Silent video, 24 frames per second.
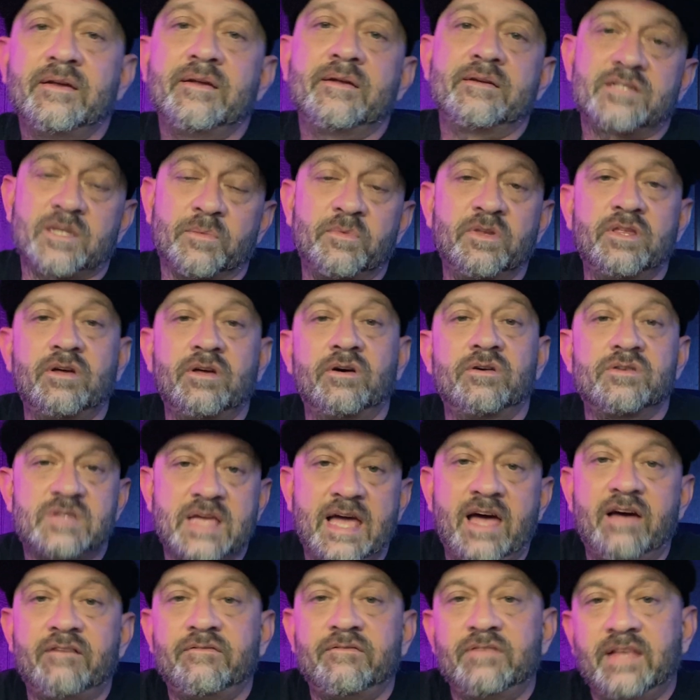some of those
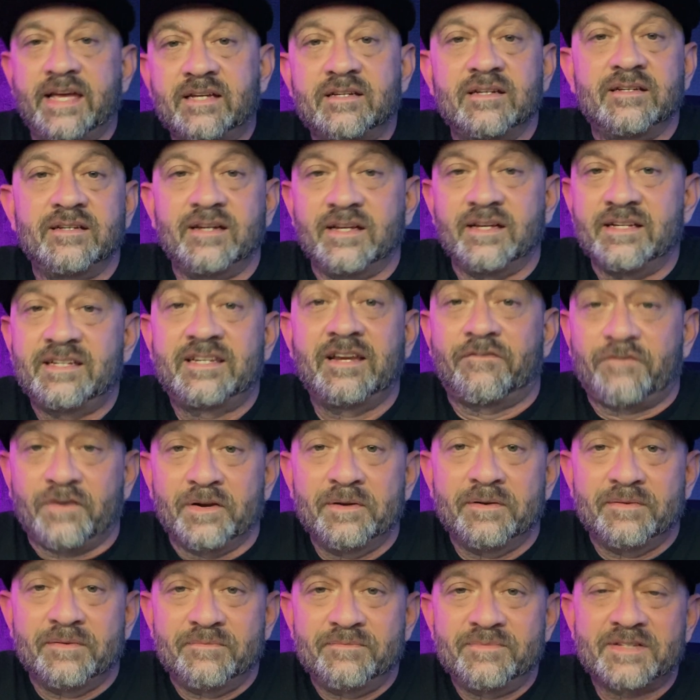have like a
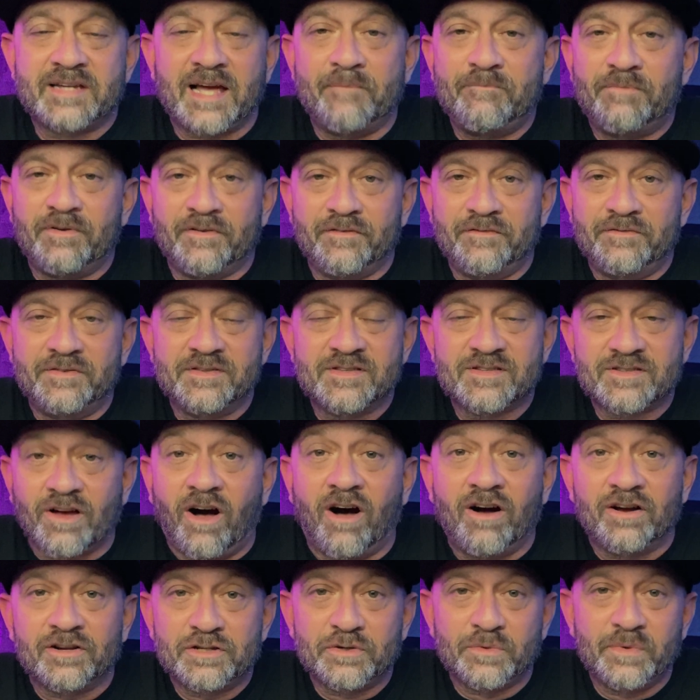different type of
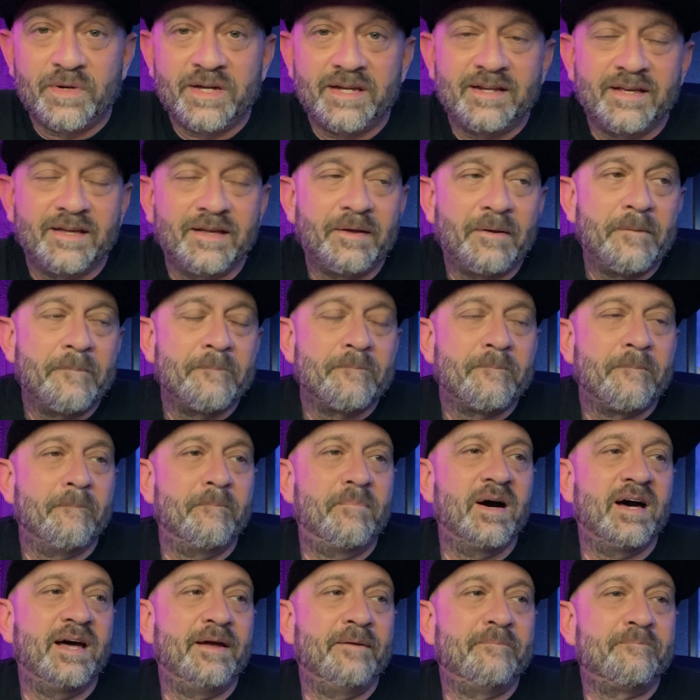song to it.
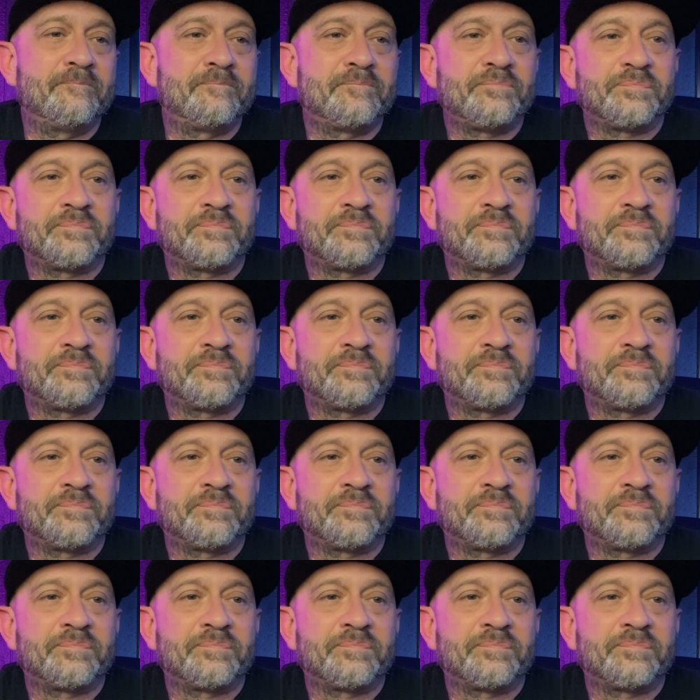But